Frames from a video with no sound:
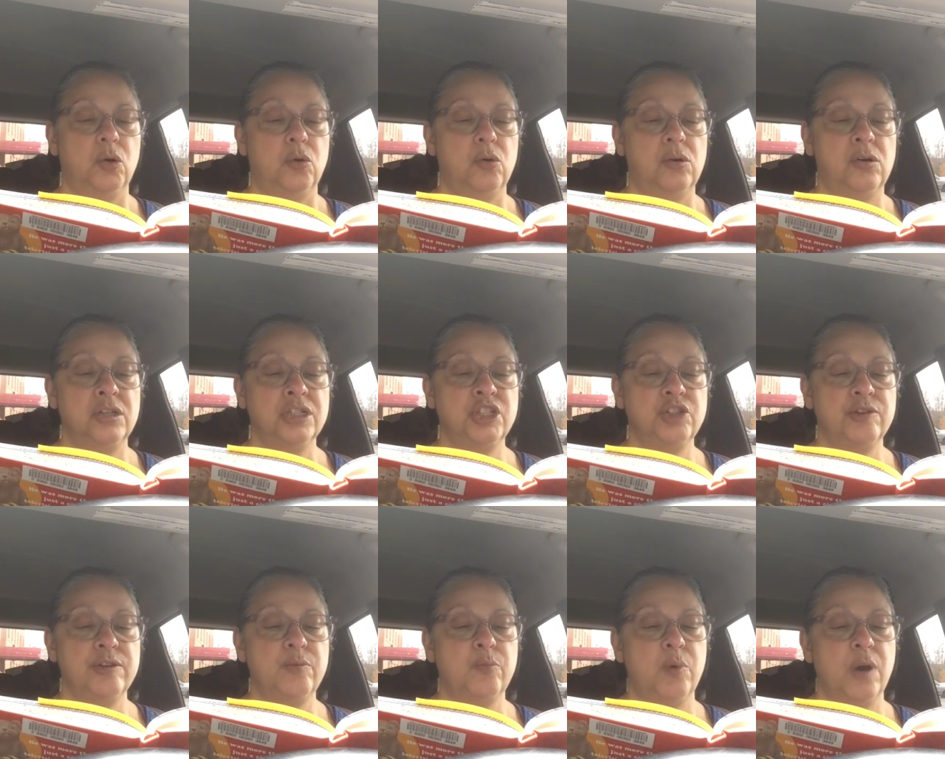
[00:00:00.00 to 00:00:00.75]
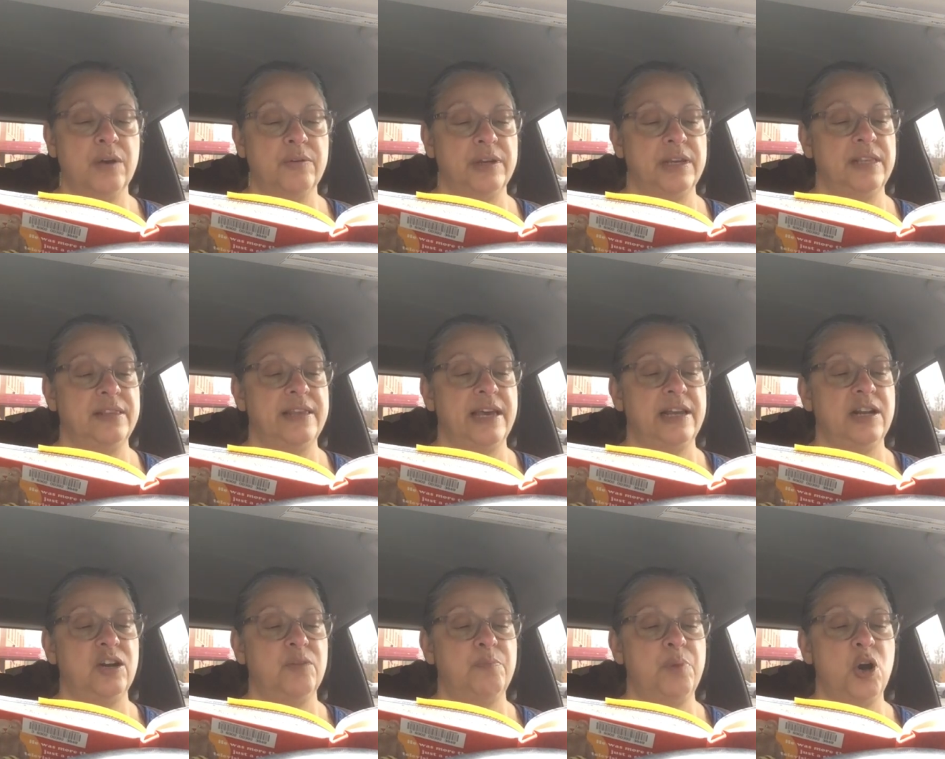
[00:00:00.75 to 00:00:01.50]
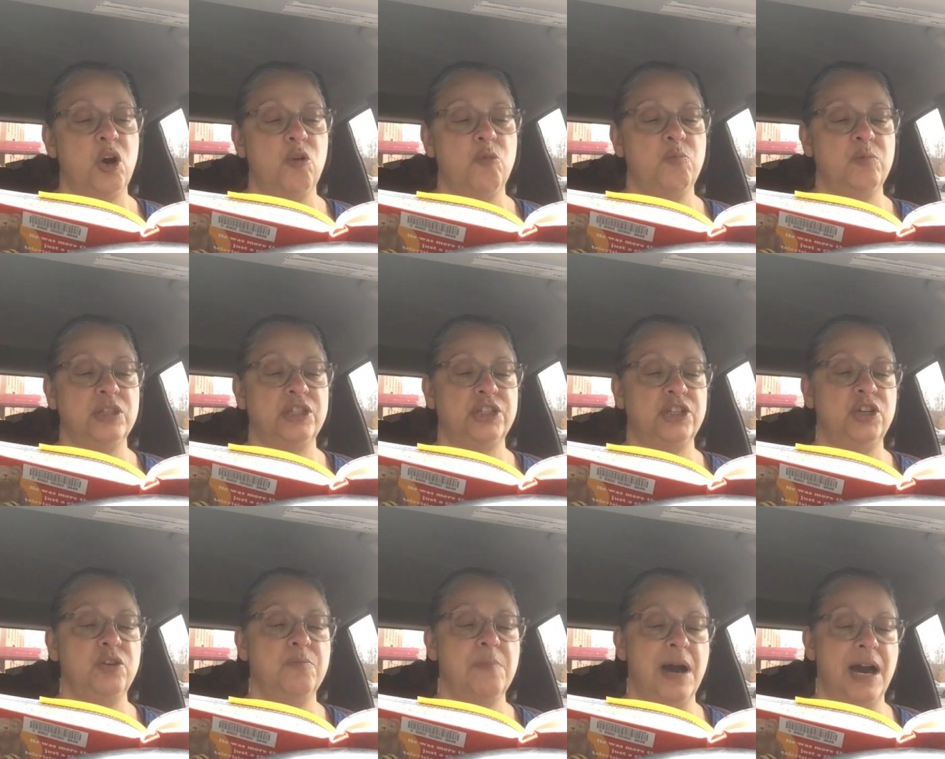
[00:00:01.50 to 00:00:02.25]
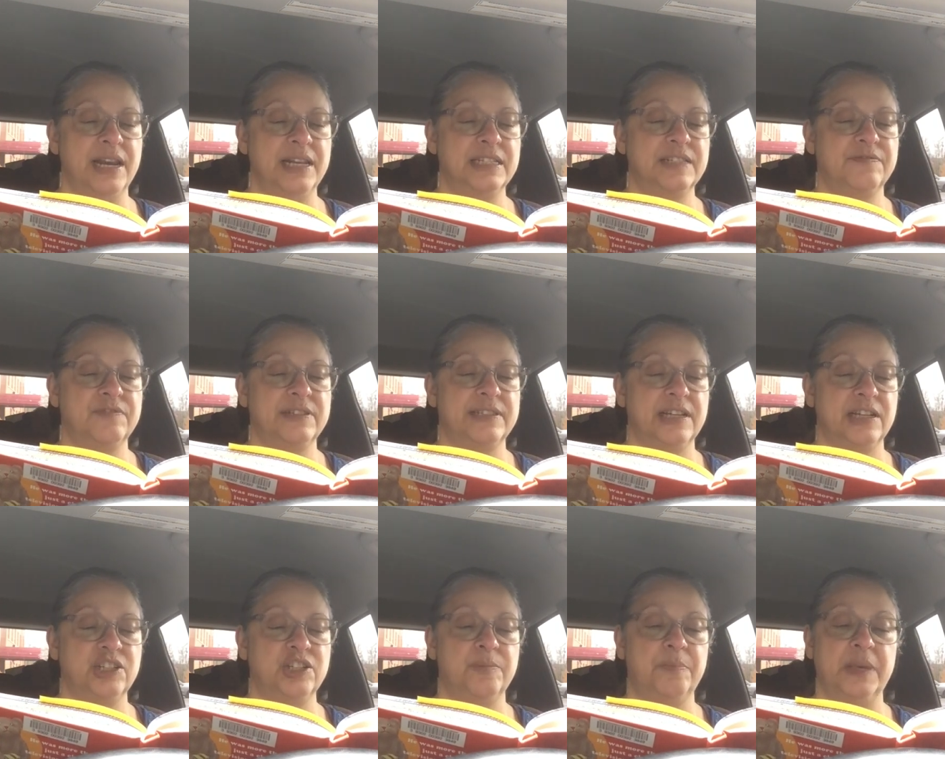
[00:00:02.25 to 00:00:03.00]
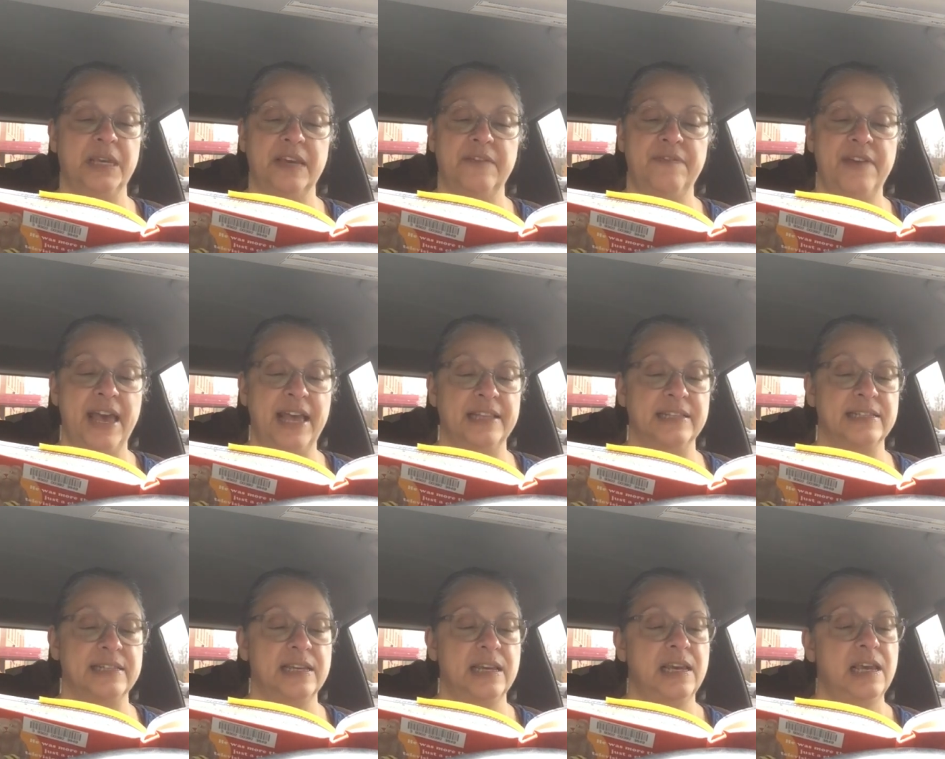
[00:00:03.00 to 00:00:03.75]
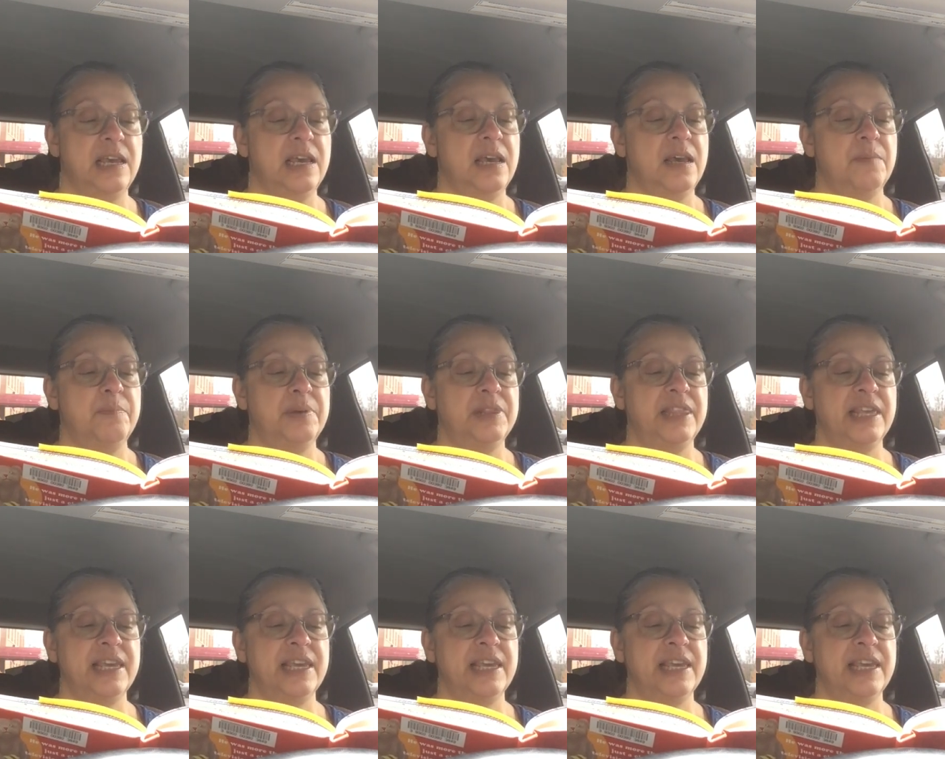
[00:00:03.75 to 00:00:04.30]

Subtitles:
Audrey worried that her poem was too modest for such a big event, but the